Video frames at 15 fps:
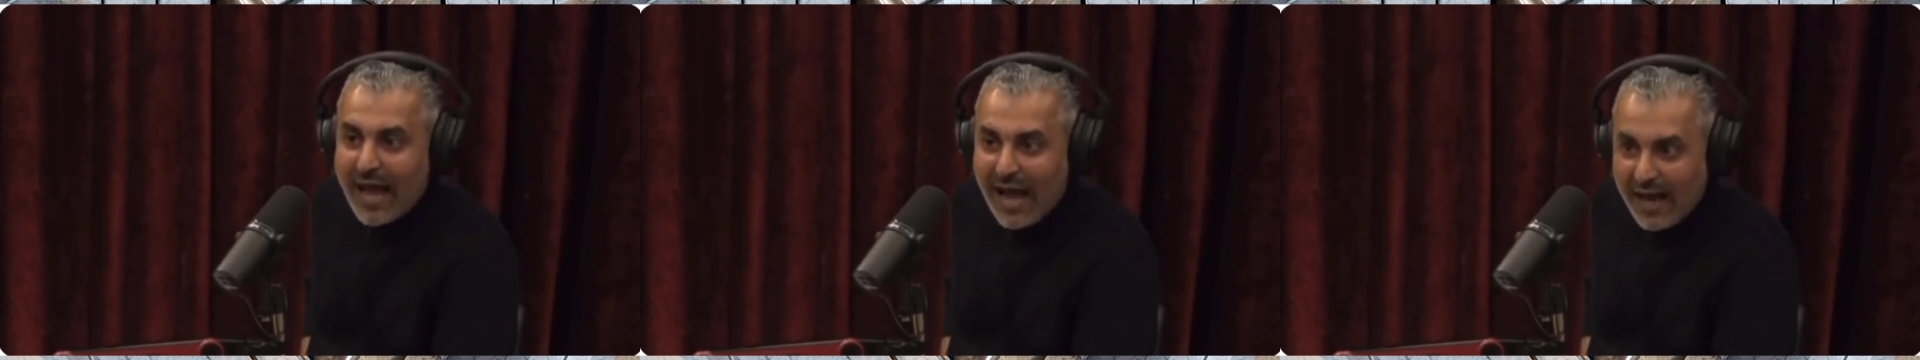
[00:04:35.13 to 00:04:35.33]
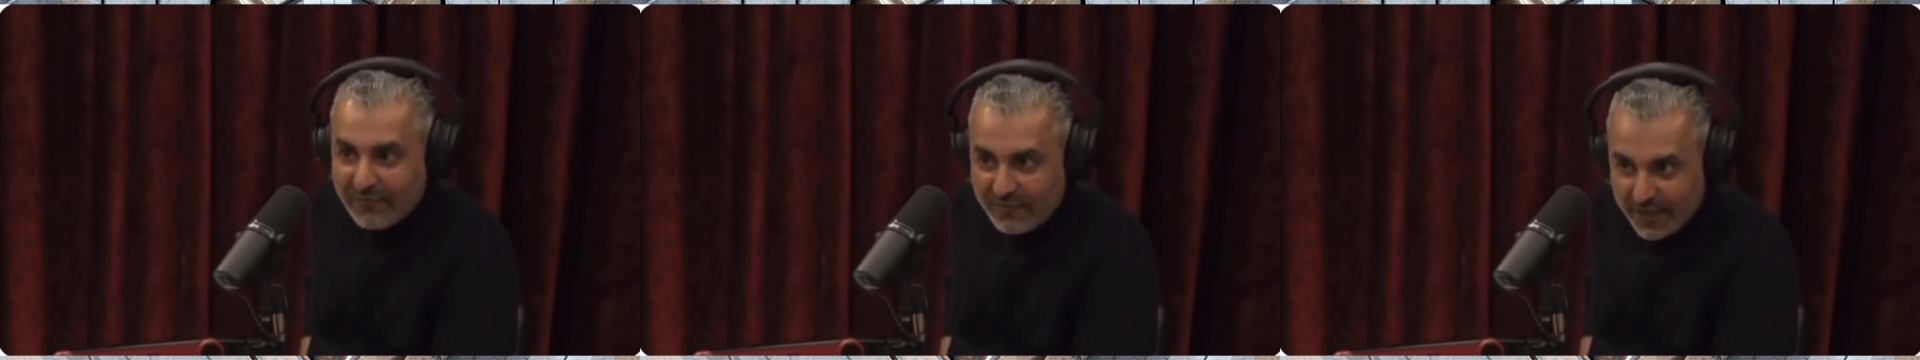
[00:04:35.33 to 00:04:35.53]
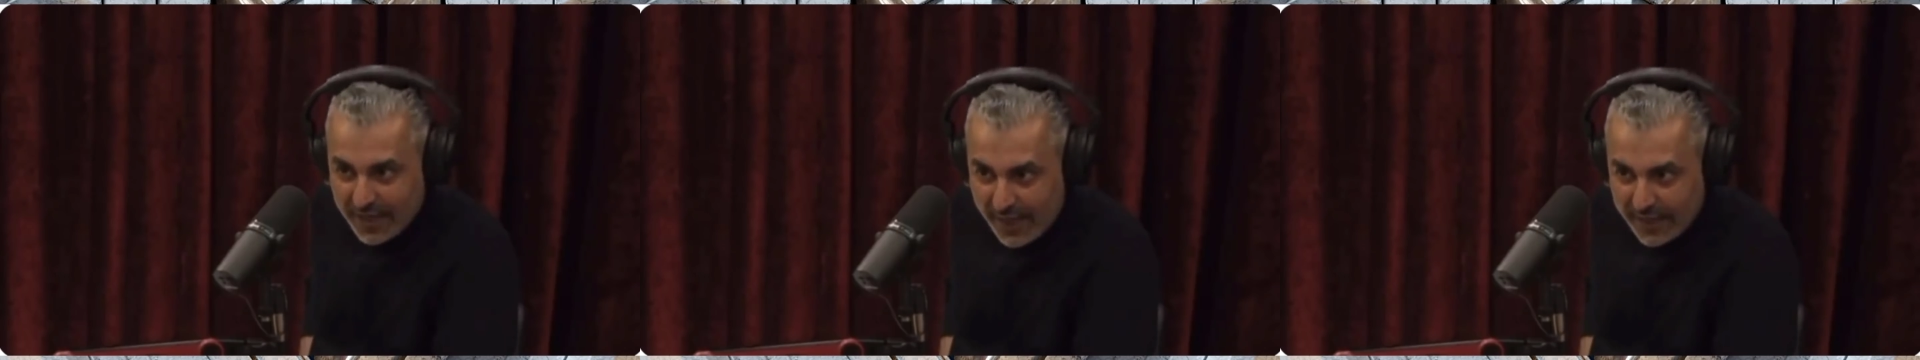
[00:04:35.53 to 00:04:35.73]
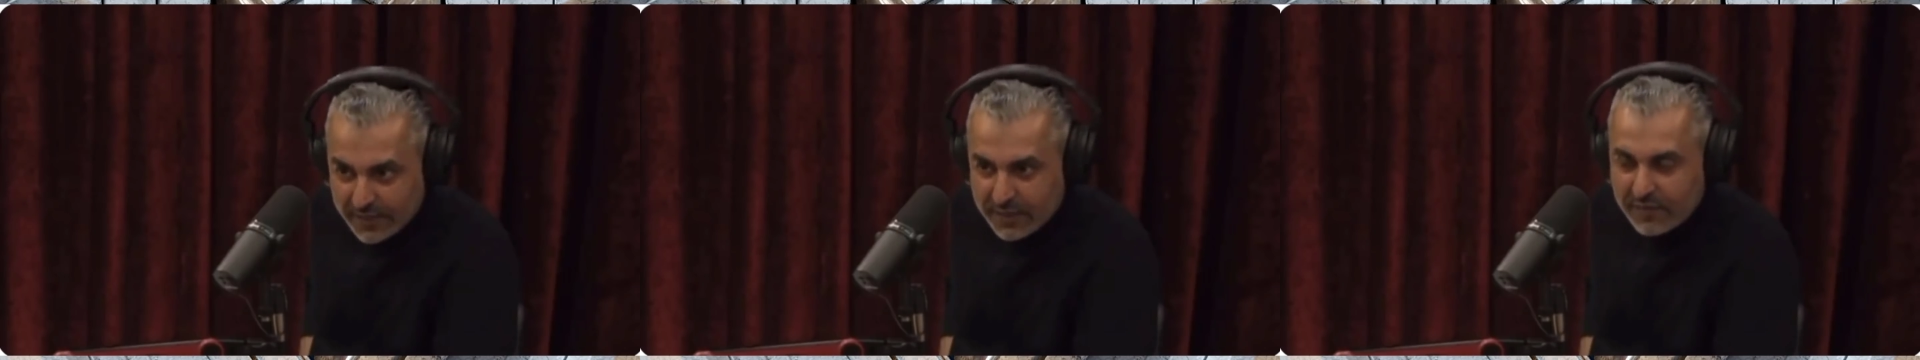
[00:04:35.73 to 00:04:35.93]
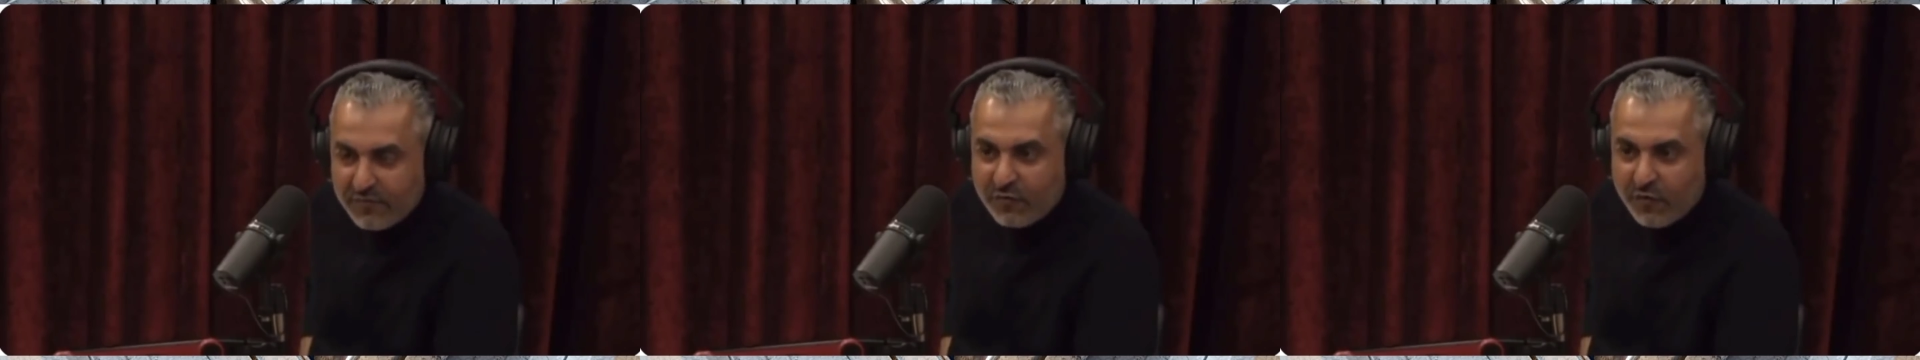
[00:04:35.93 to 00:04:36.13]

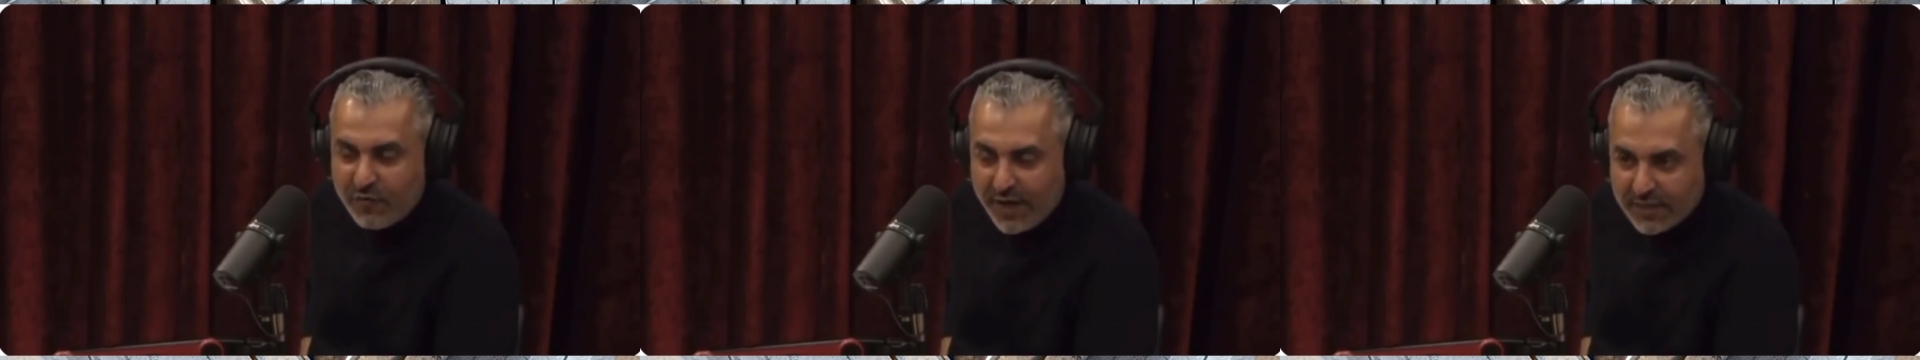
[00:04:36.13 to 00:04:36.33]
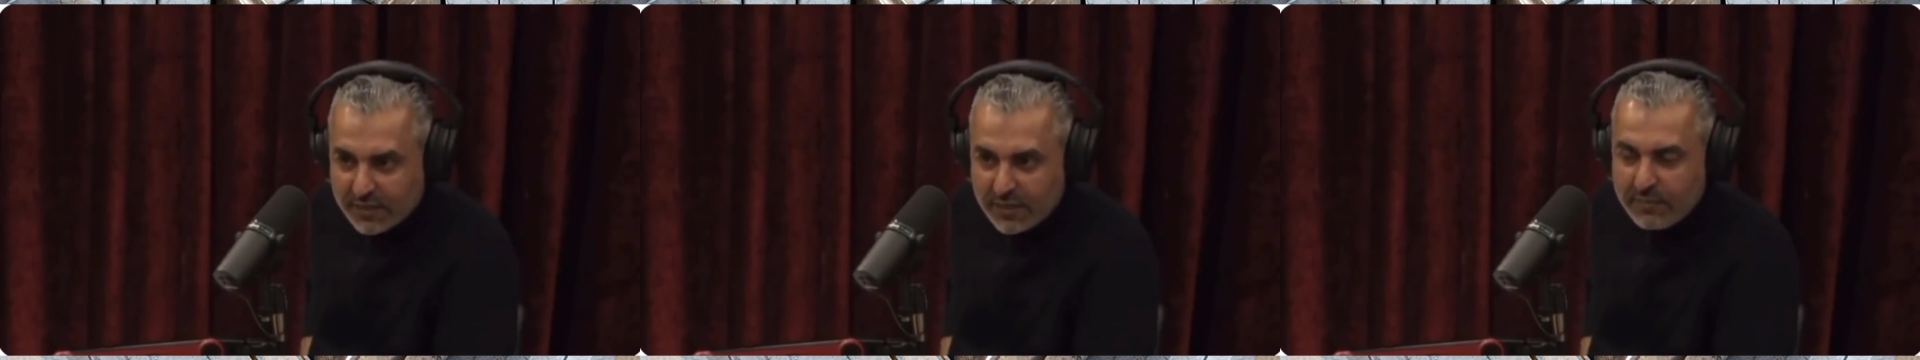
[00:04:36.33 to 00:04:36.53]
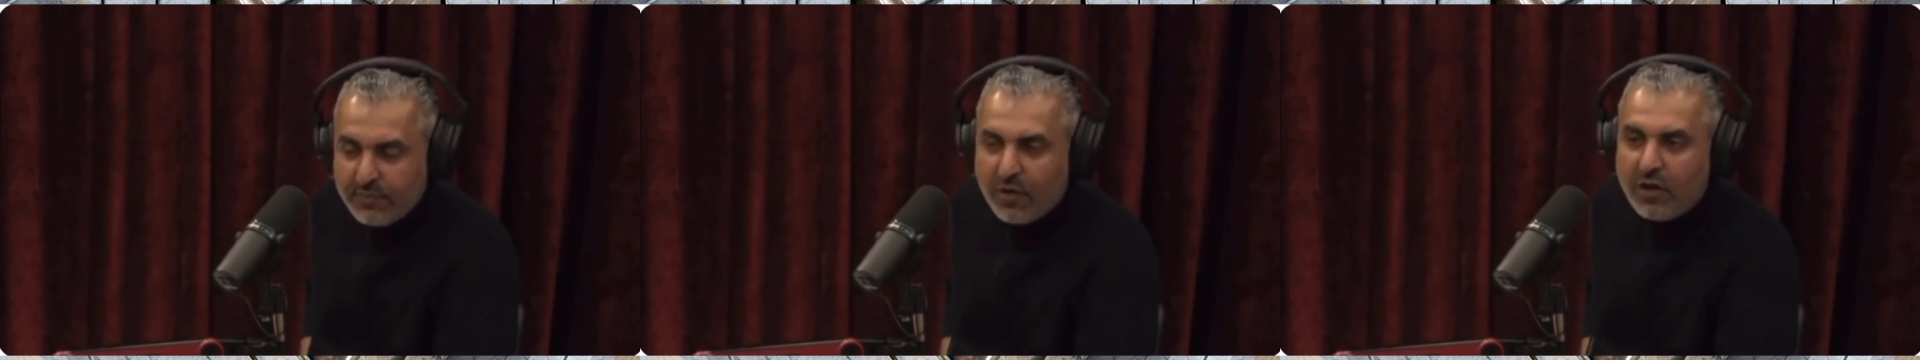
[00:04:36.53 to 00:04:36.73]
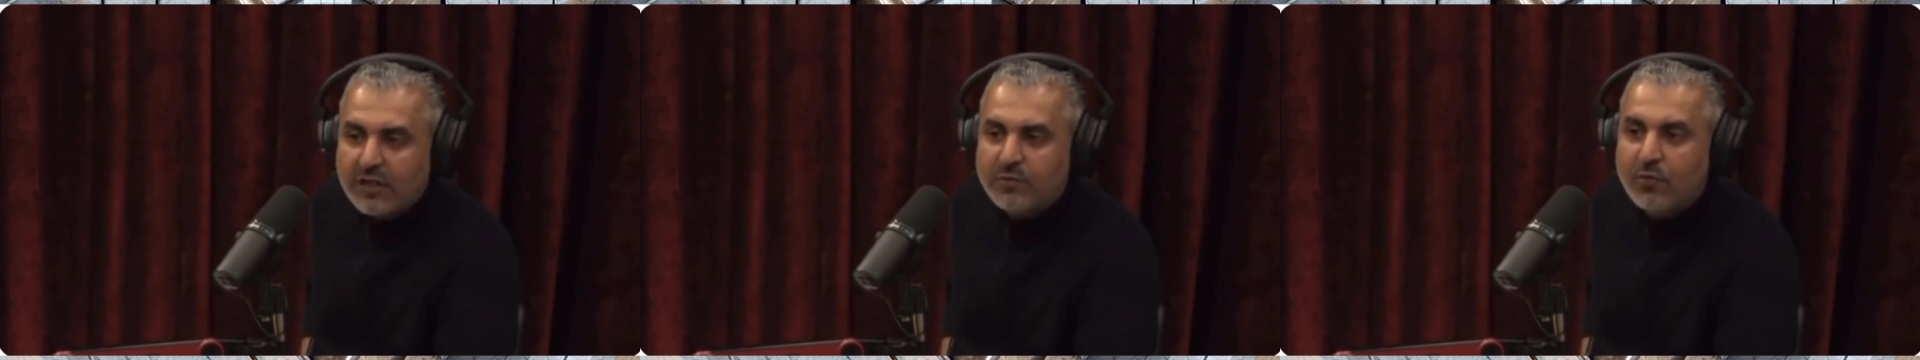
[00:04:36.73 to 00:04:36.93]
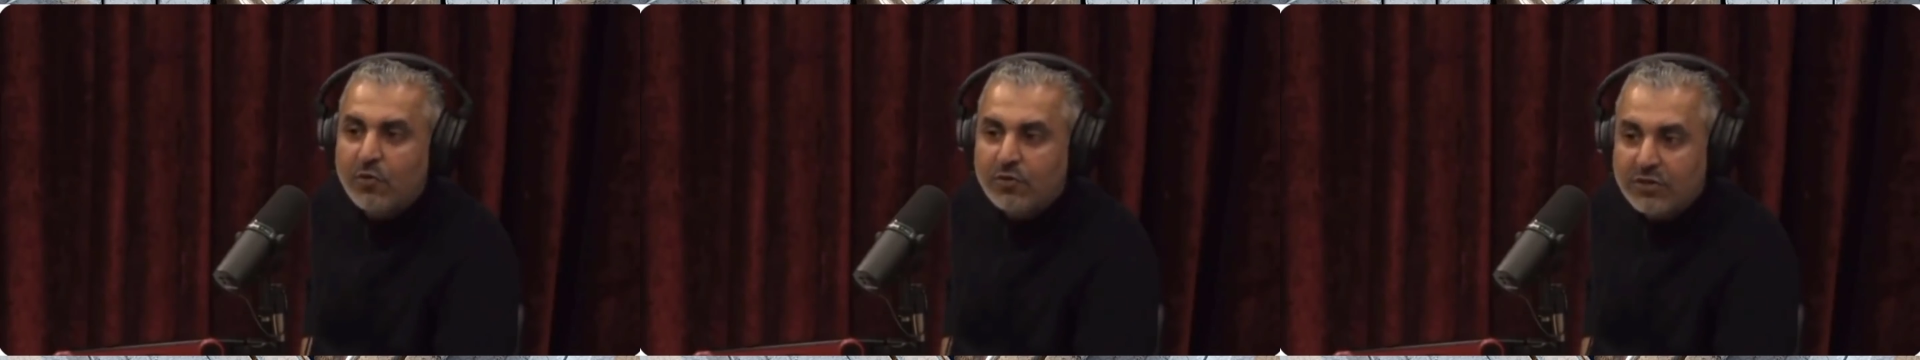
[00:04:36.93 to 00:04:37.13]
information gets to be
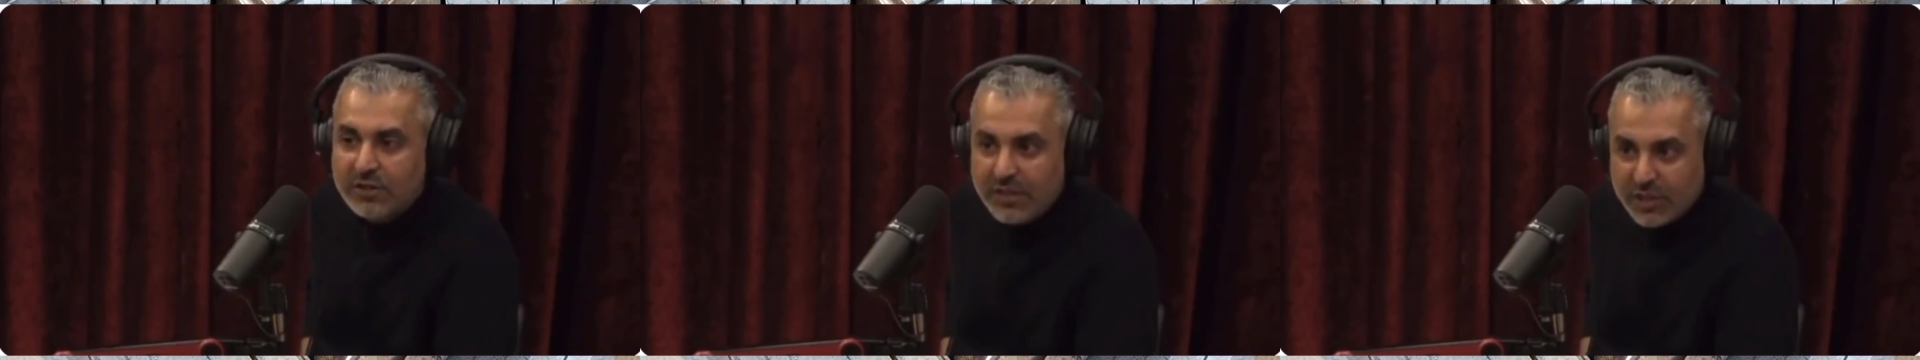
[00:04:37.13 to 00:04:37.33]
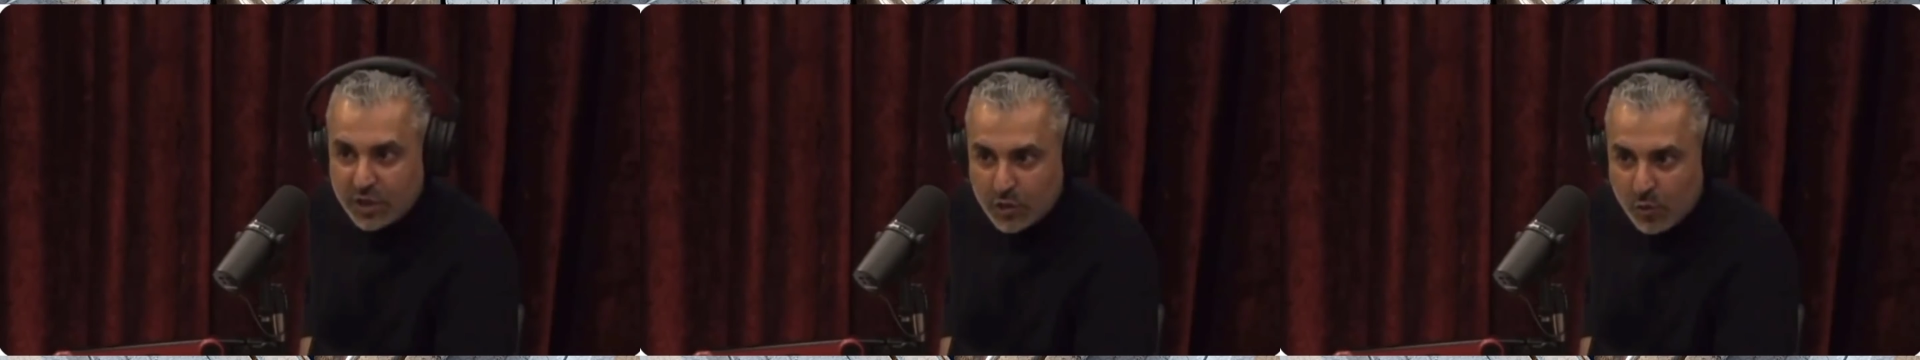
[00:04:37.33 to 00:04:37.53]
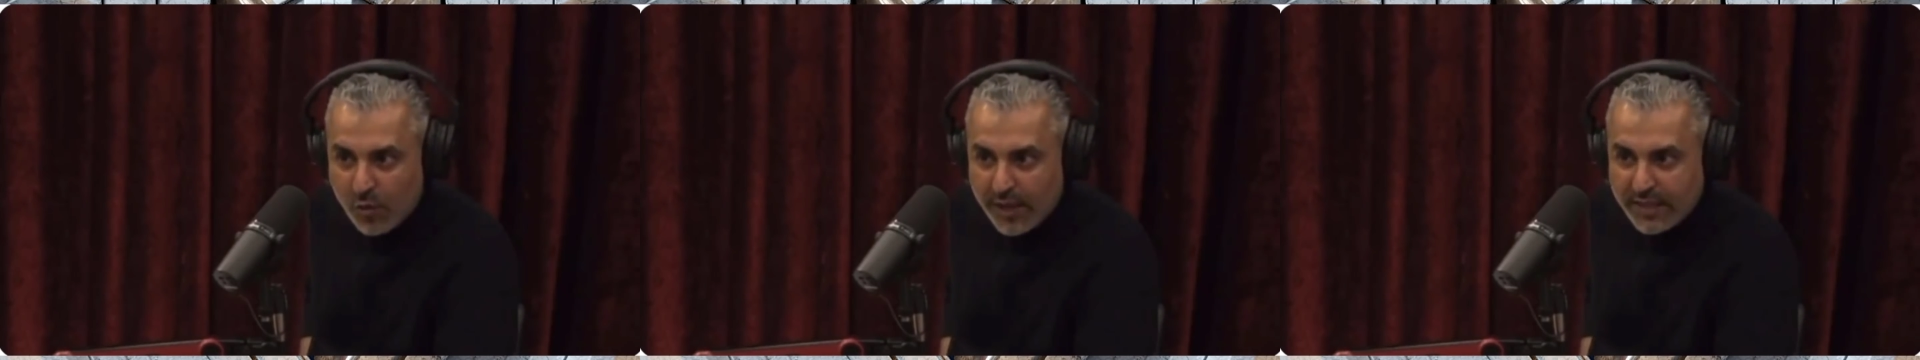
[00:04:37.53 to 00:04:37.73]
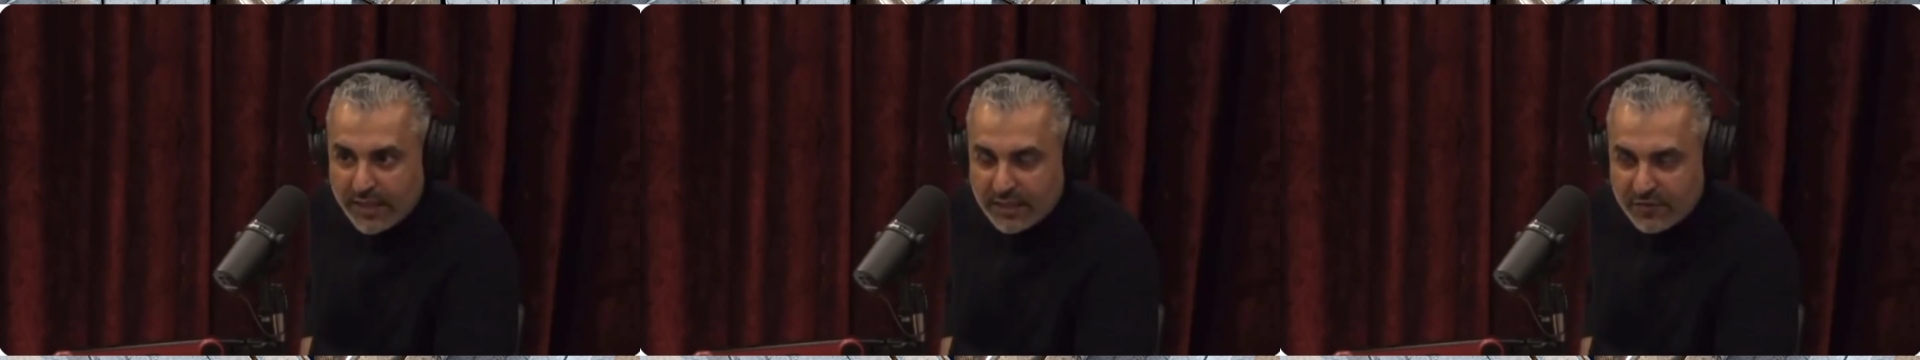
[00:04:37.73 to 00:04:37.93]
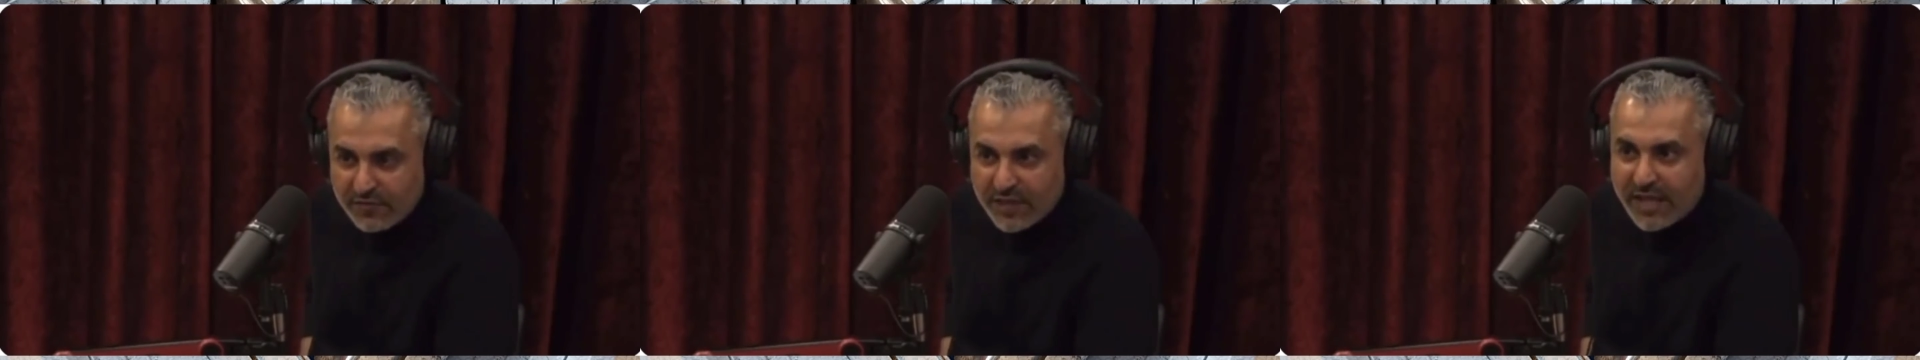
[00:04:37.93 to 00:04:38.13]
told to an audience